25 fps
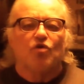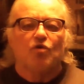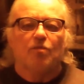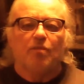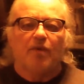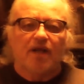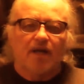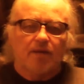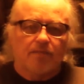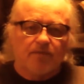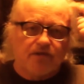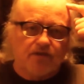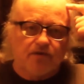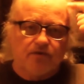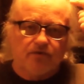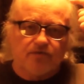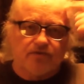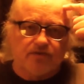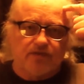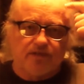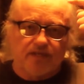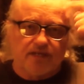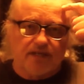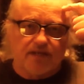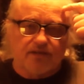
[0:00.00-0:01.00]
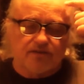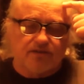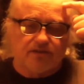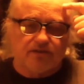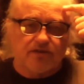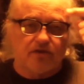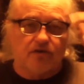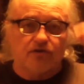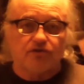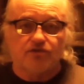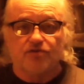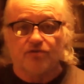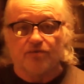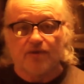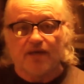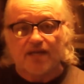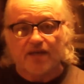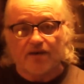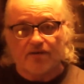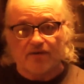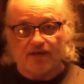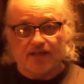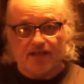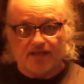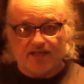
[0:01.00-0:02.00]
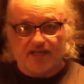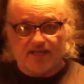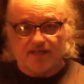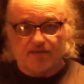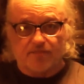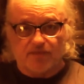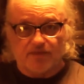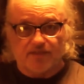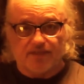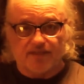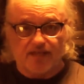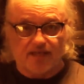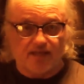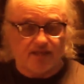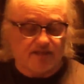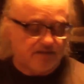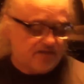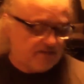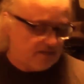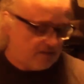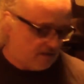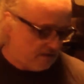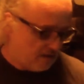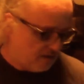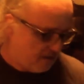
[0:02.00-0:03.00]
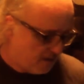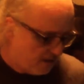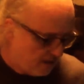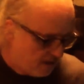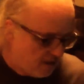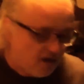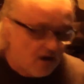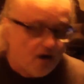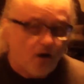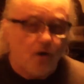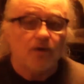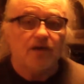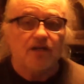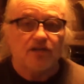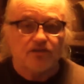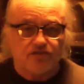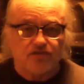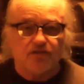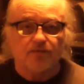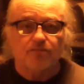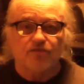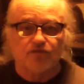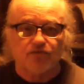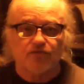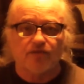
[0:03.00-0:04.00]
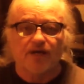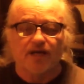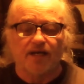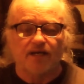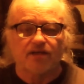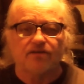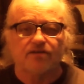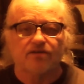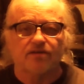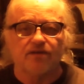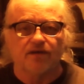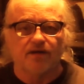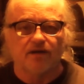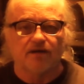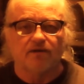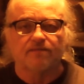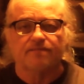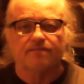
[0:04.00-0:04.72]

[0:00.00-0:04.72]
You better be using this because you ain't going to get them with this. Oh, there's some tricks, you